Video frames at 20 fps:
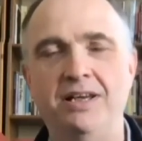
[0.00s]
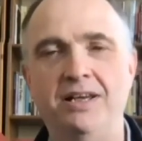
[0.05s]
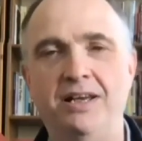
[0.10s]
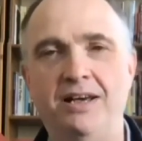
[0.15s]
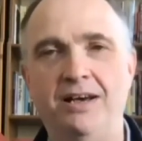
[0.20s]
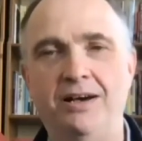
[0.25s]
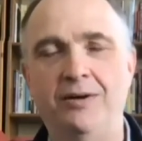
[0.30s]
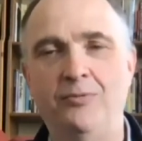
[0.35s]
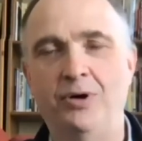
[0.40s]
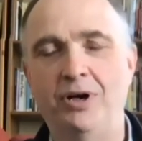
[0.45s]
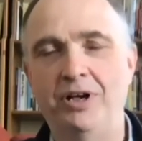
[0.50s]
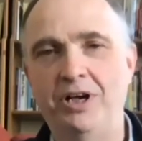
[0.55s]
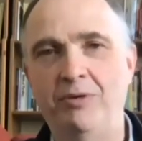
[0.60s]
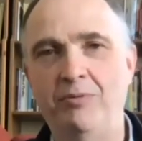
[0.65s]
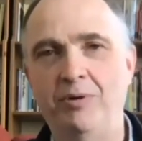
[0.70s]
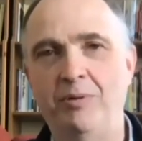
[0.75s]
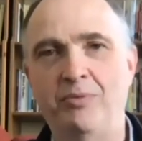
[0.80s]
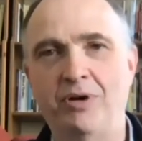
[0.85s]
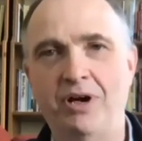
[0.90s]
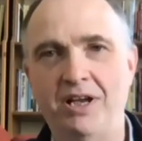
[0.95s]
why don't we
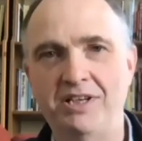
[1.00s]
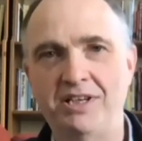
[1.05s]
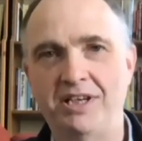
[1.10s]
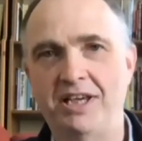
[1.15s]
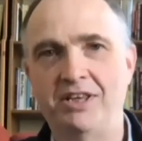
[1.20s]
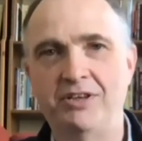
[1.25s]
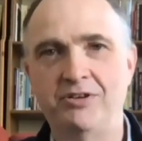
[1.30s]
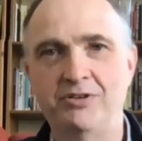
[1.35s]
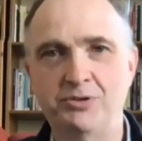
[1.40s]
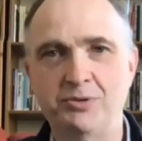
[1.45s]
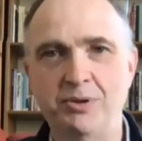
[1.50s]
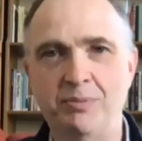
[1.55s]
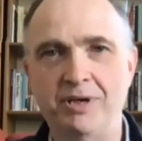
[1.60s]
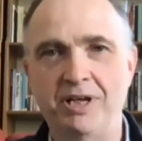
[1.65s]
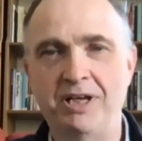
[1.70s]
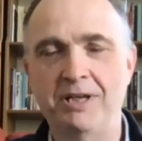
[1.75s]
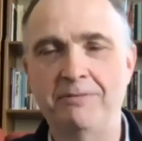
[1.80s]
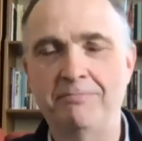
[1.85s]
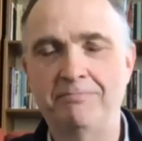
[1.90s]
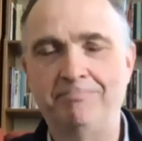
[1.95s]
pray together as we
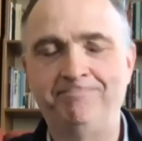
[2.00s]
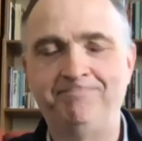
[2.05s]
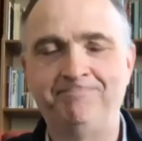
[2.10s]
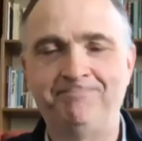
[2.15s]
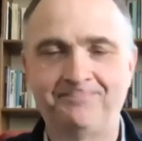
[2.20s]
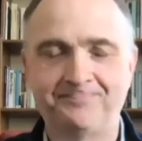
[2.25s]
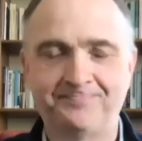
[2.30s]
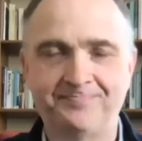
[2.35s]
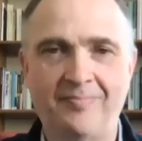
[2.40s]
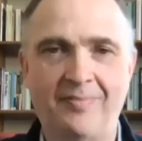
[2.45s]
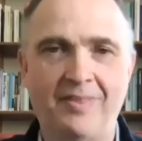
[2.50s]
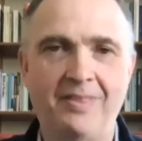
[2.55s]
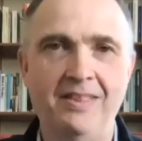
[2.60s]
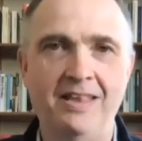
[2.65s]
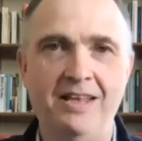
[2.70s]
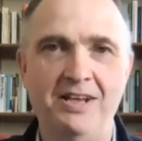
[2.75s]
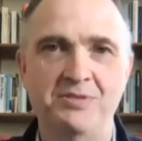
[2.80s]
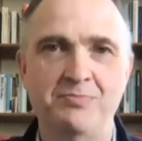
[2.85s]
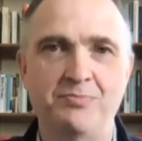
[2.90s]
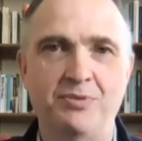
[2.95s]
begin?
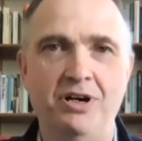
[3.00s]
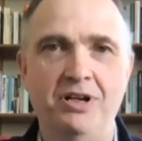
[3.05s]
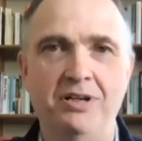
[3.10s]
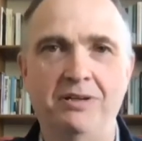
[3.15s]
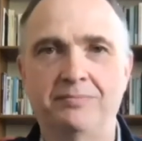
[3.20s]
Let's pray.